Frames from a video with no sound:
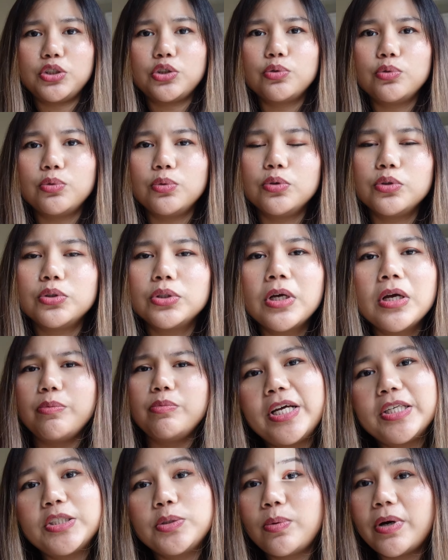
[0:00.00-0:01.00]
school.
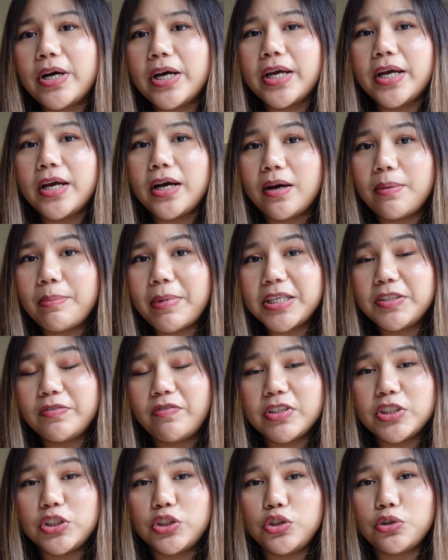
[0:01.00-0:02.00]
That's why my
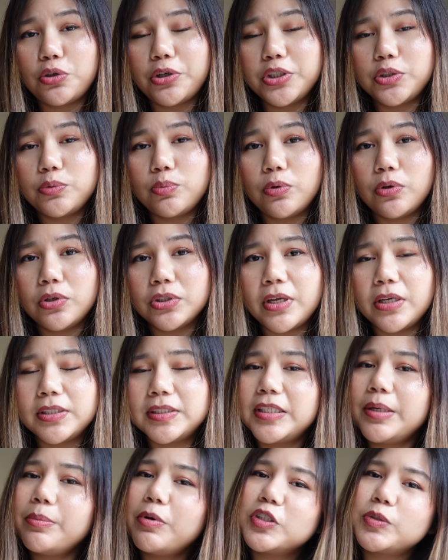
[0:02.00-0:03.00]
first choice was the
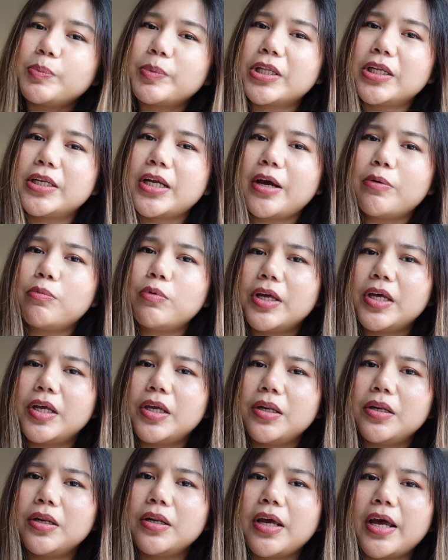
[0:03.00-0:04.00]
same hospital that I work
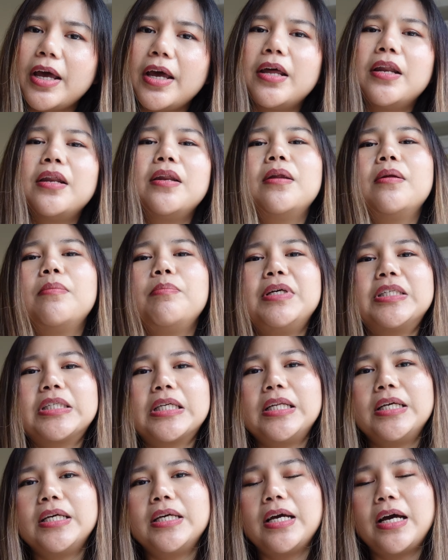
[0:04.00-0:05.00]
in, and
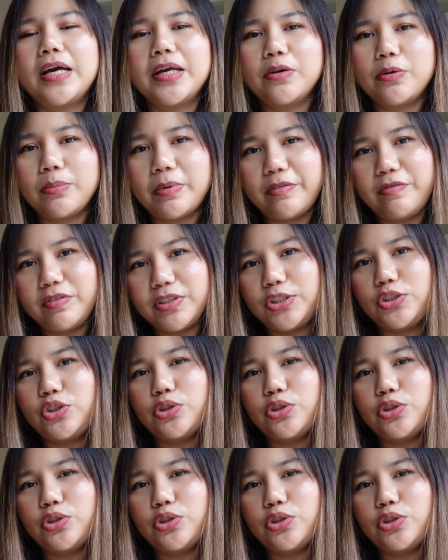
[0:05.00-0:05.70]
basically I got my first